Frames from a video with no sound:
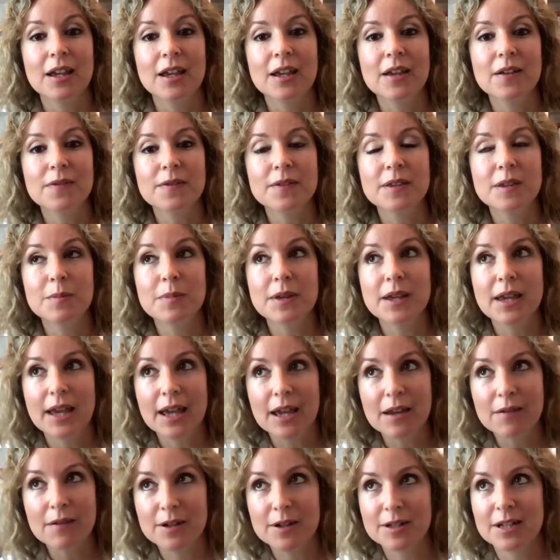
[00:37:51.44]
If the
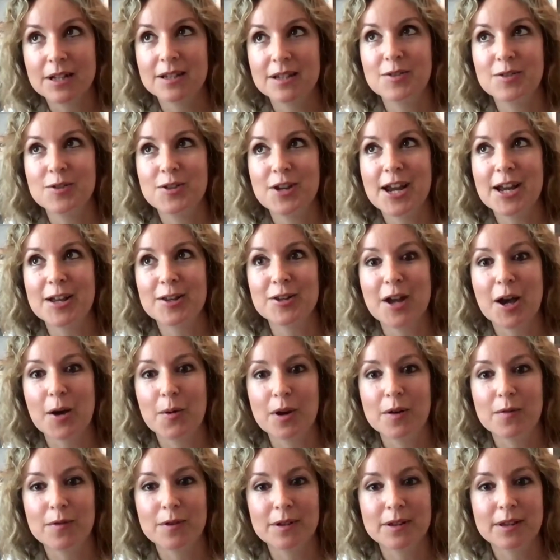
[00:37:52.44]
behavior doesn't change,
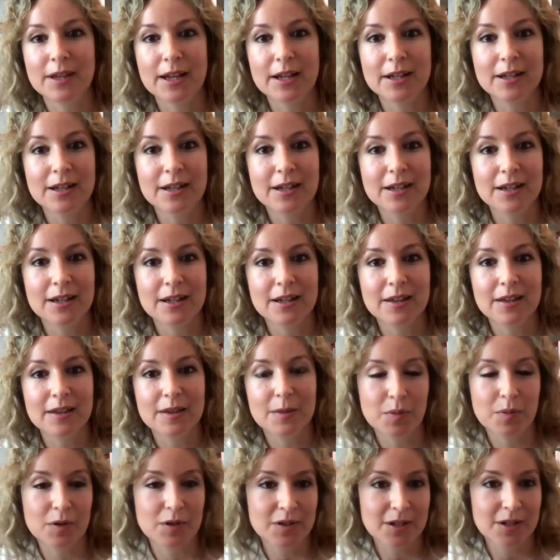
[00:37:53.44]
however, then
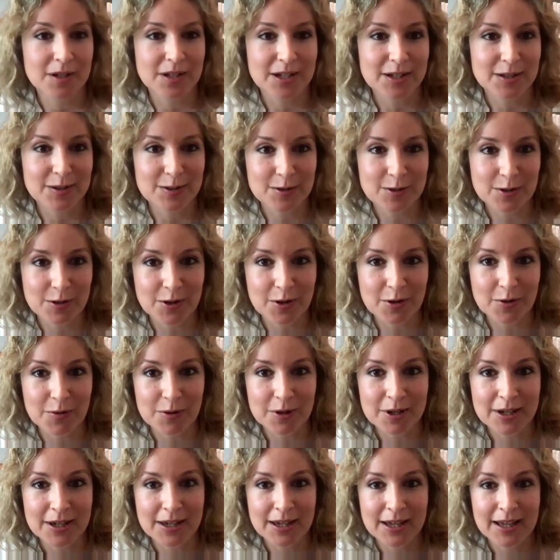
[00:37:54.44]
the person needs to
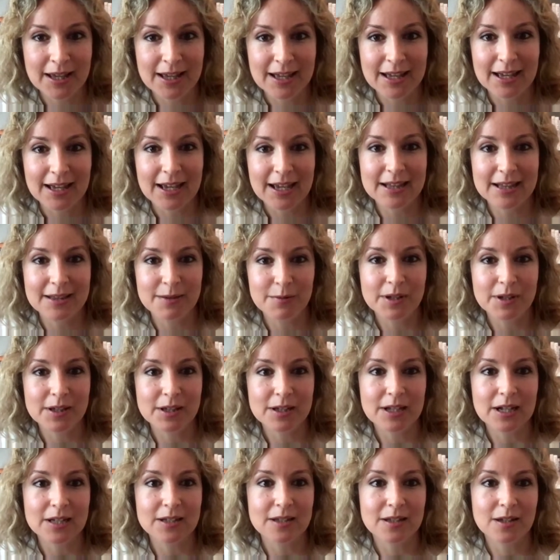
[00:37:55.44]
go. And
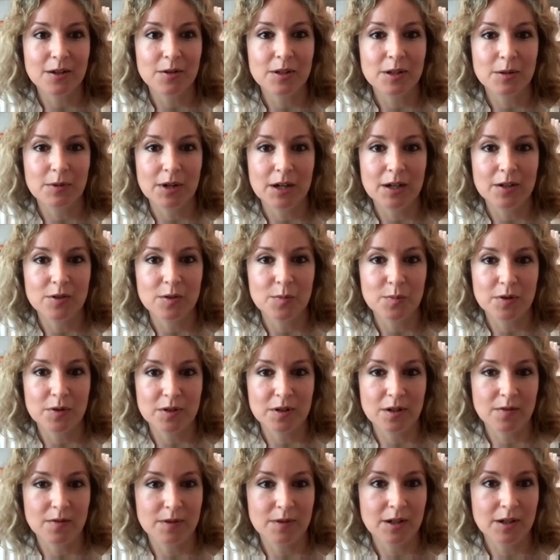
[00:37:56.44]
really that's the only way to
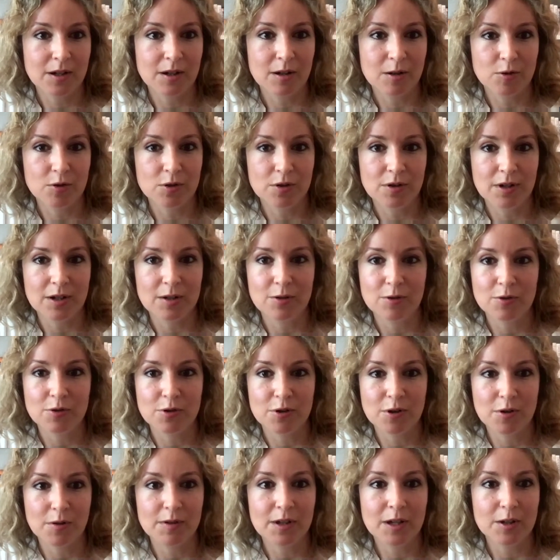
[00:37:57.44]
preserve the culture and to
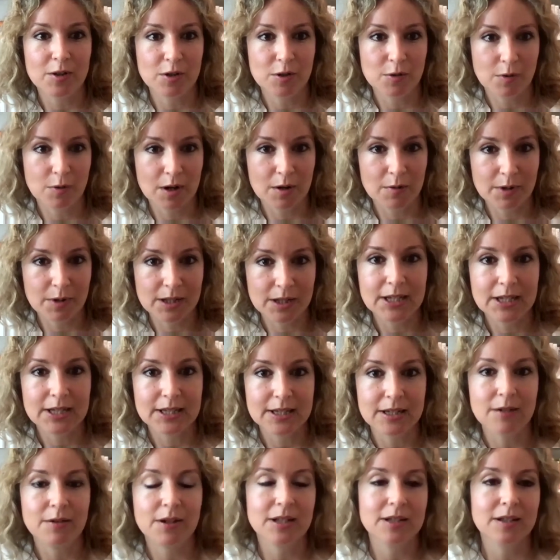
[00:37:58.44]
show that you are really
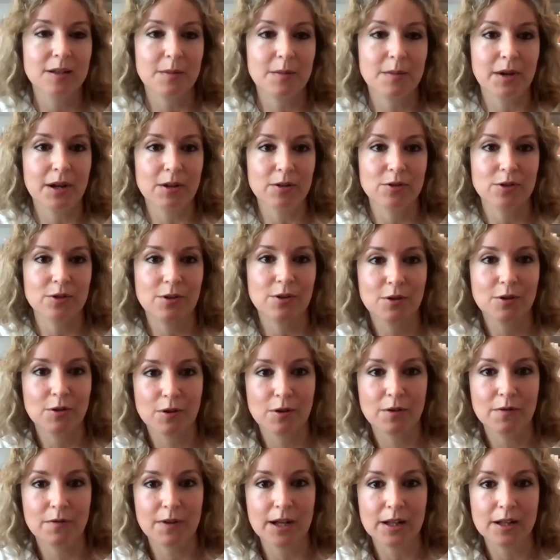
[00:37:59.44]
serious about your
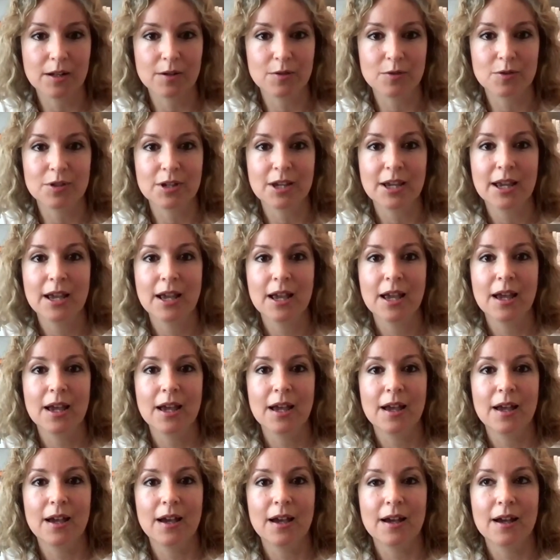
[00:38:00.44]
core values
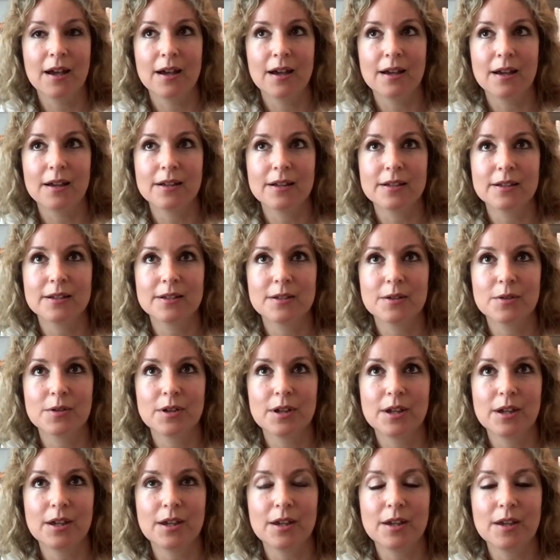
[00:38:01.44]

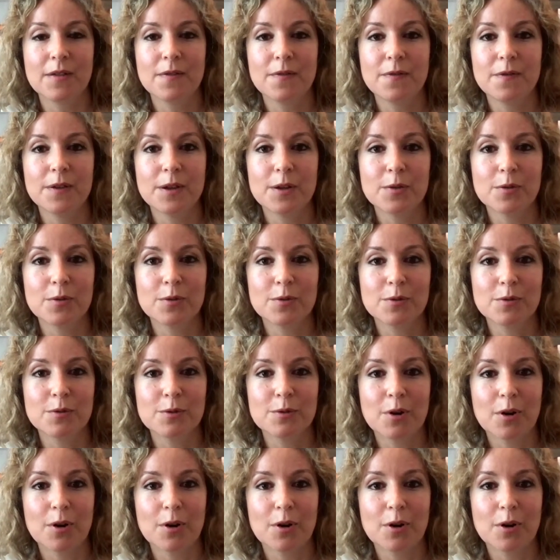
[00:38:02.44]
so if you